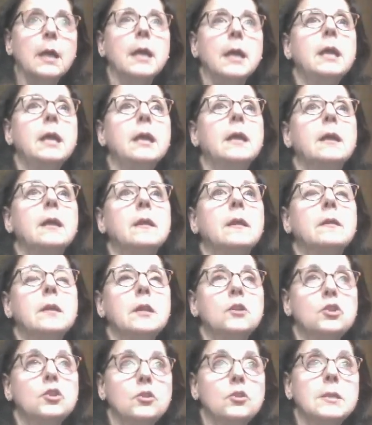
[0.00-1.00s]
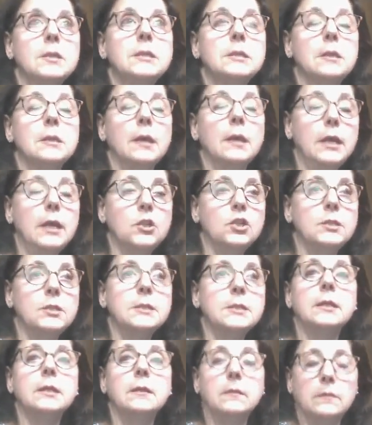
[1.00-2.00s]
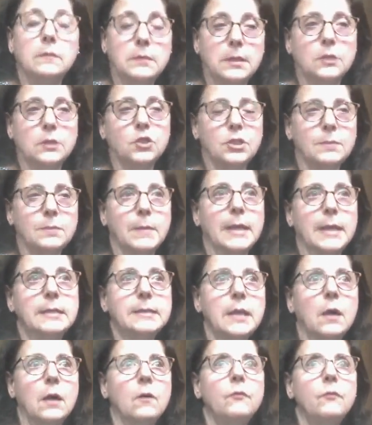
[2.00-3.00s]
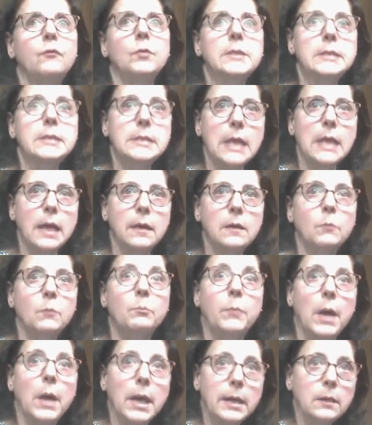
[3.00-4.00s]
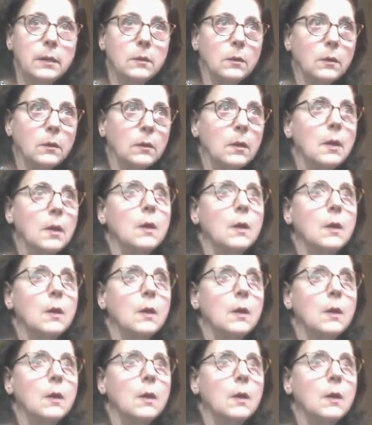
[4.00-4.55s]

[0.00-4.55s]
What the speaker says: And the insurance agency, such as myself, would send a binder